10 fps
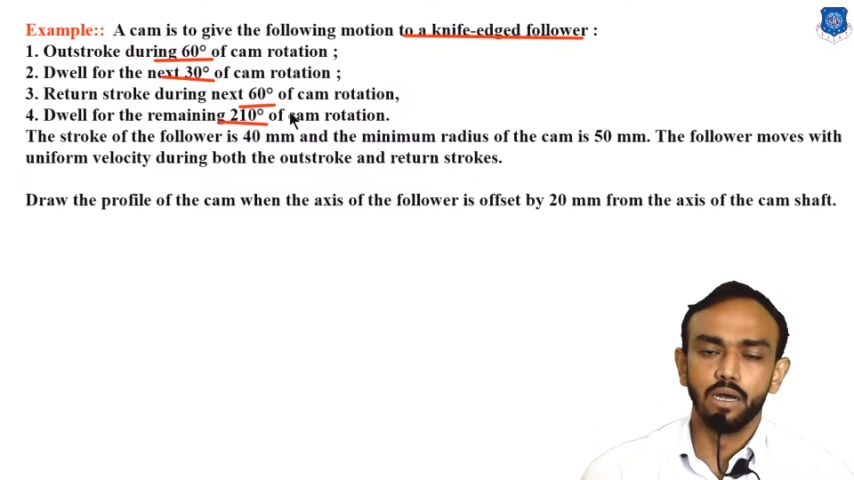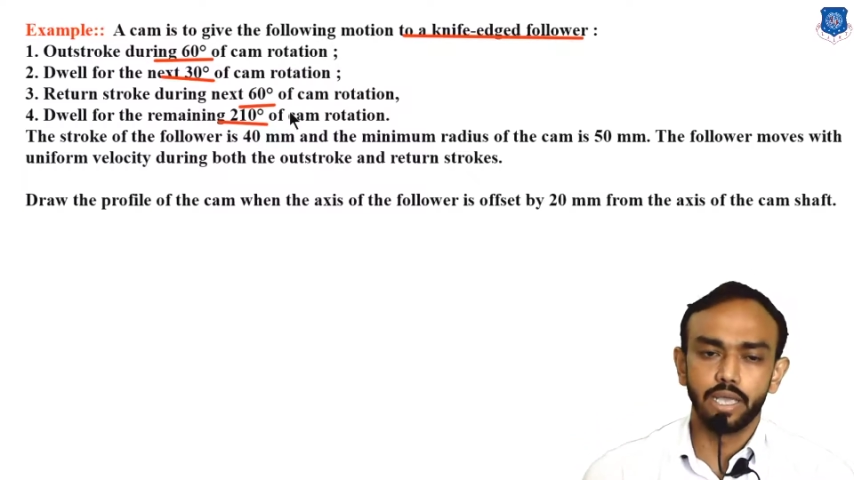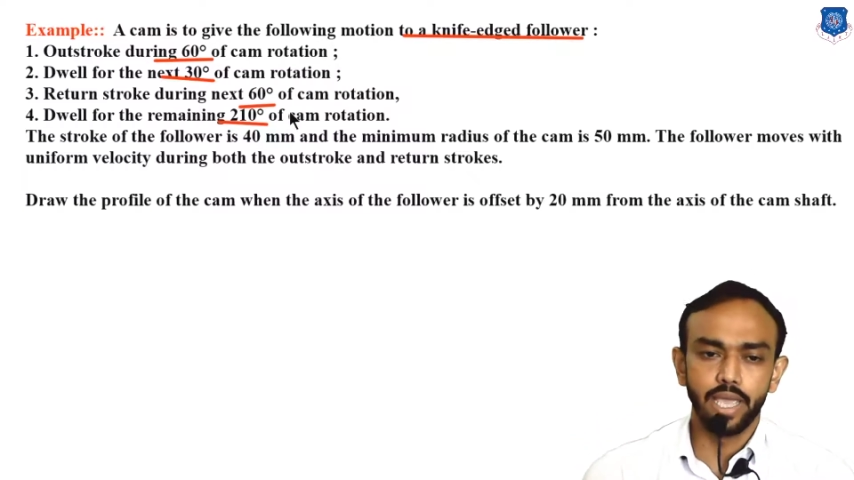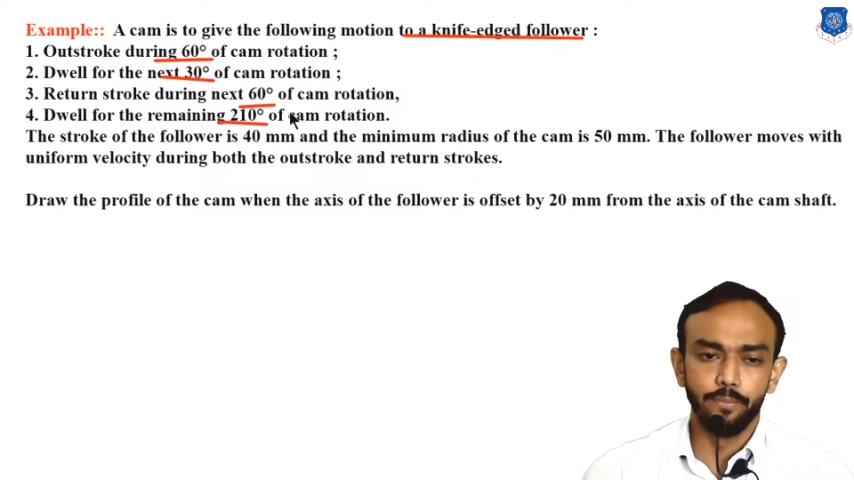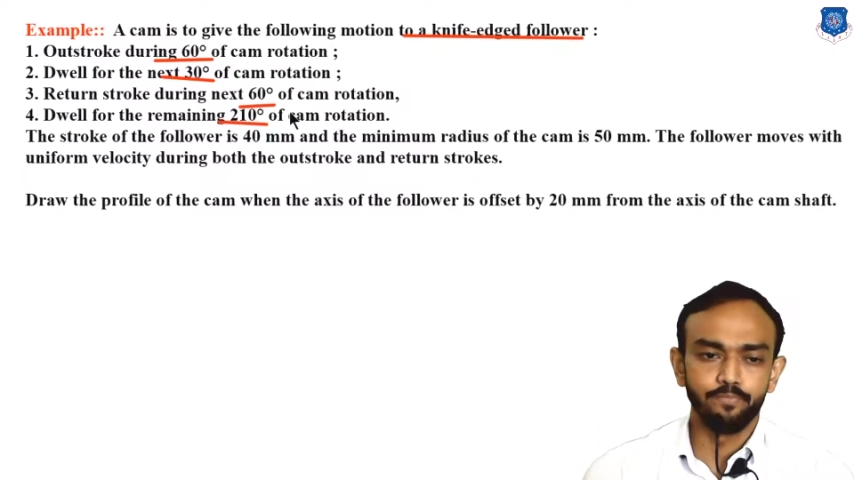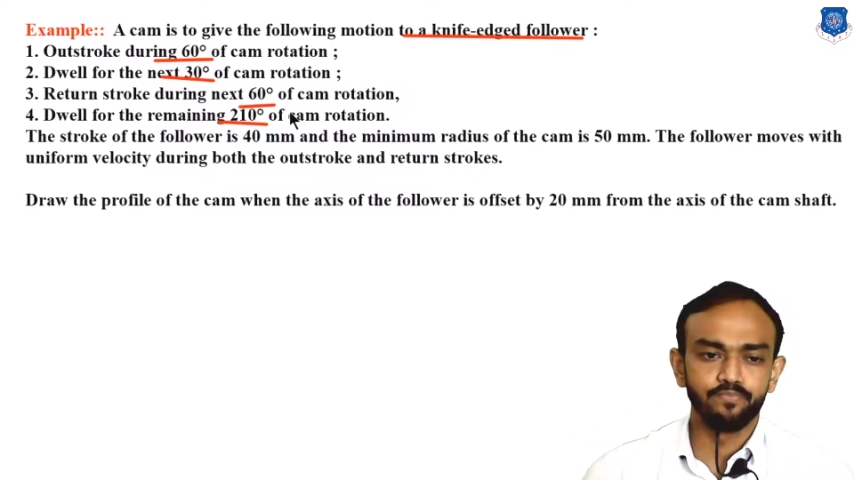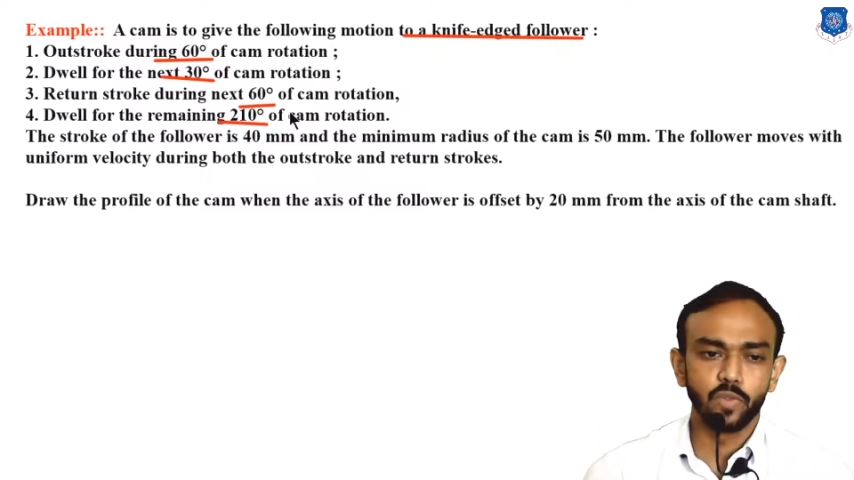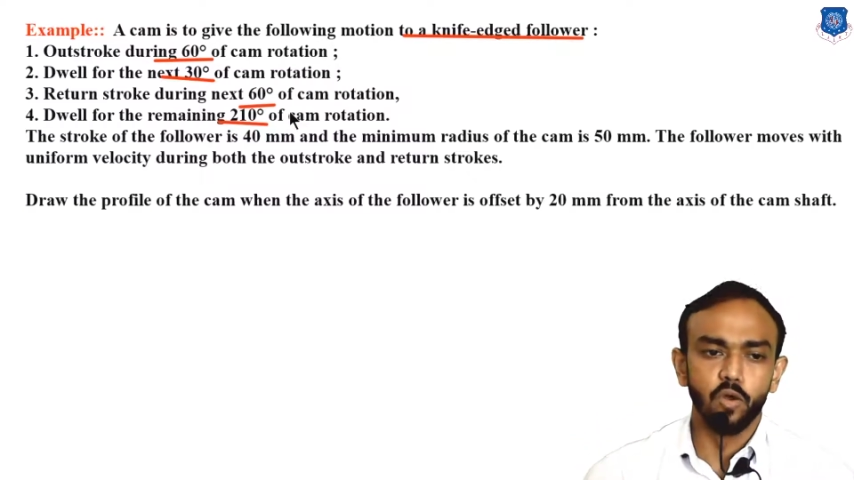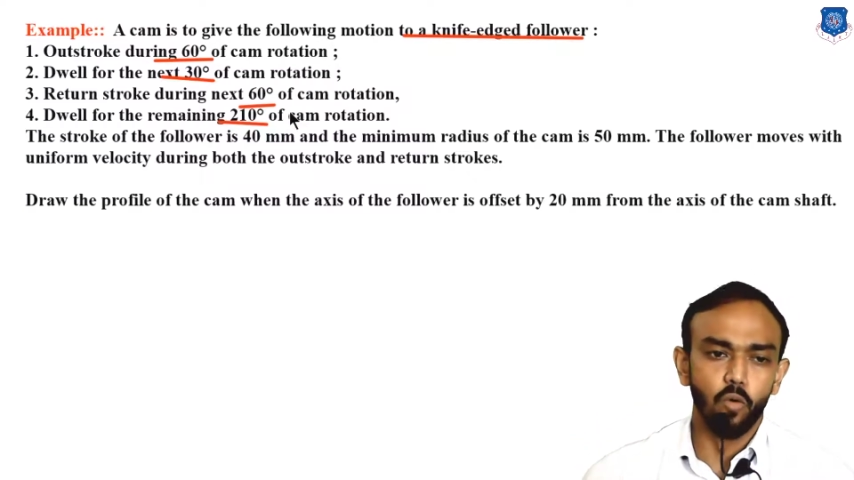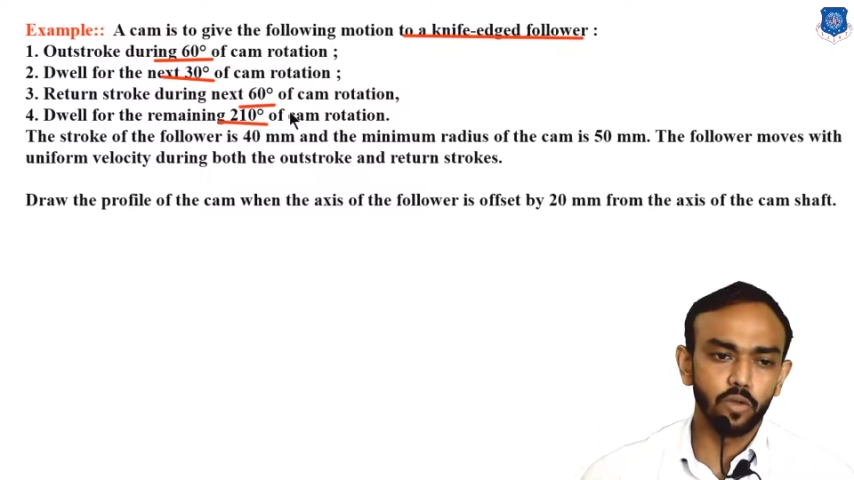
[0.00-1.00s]
chem.
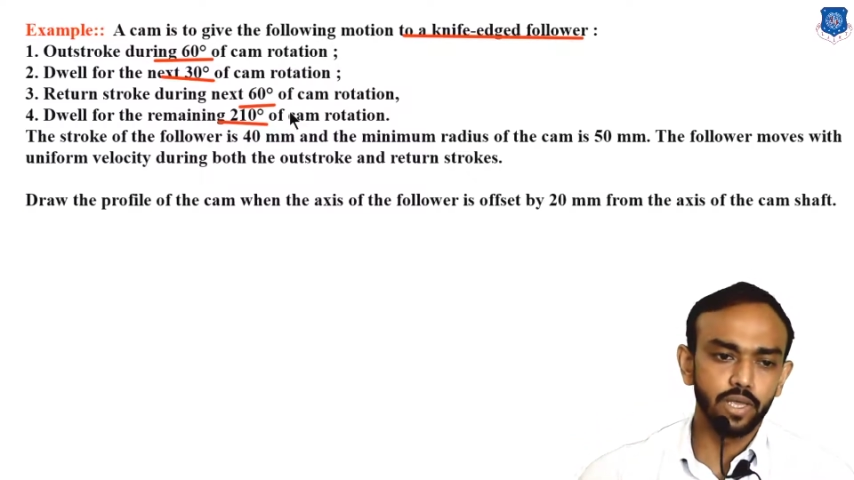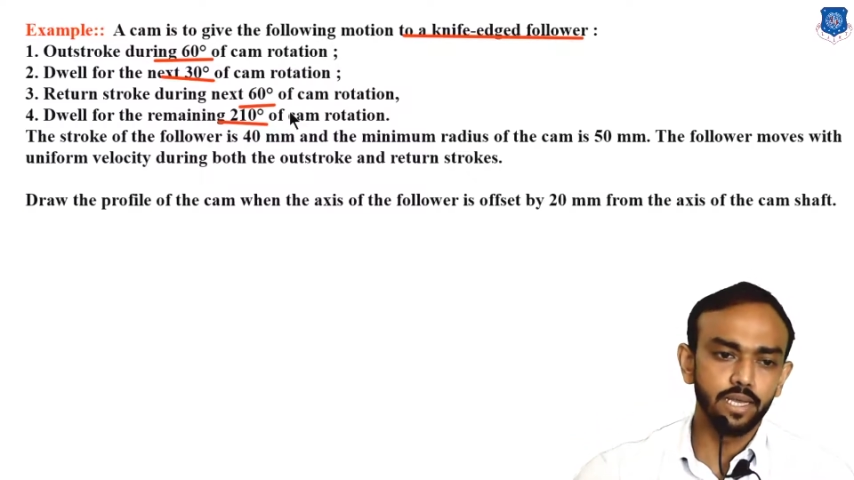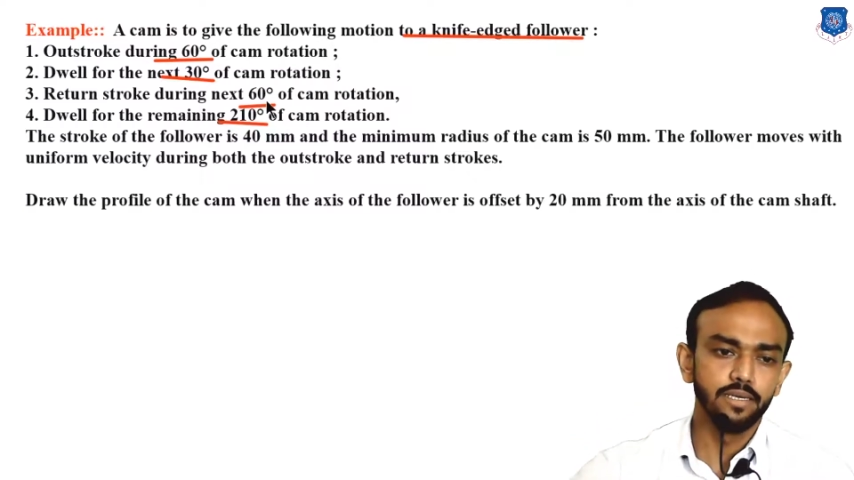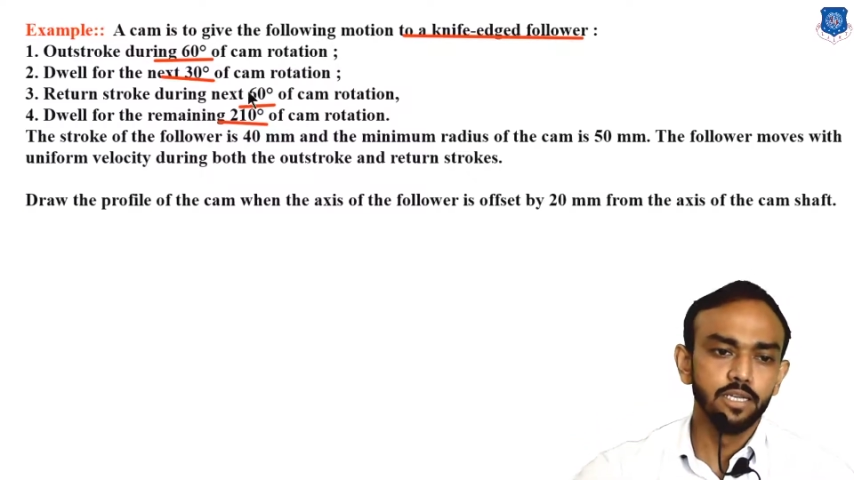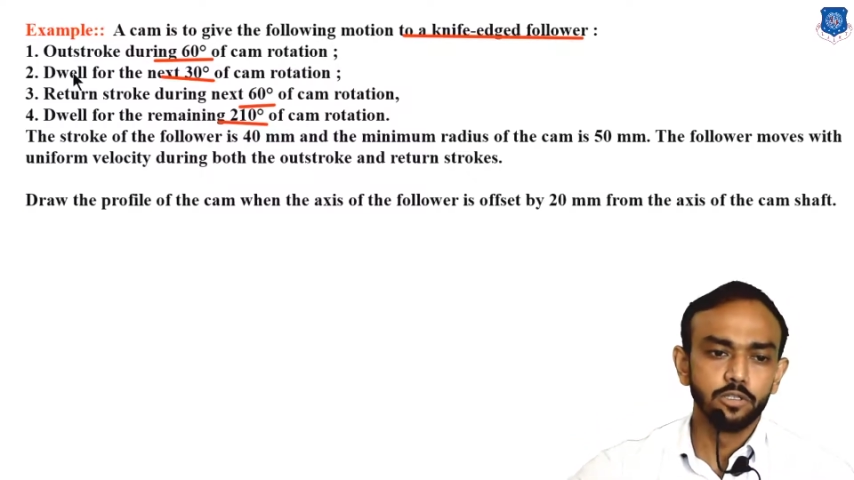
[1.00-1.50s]
Okay,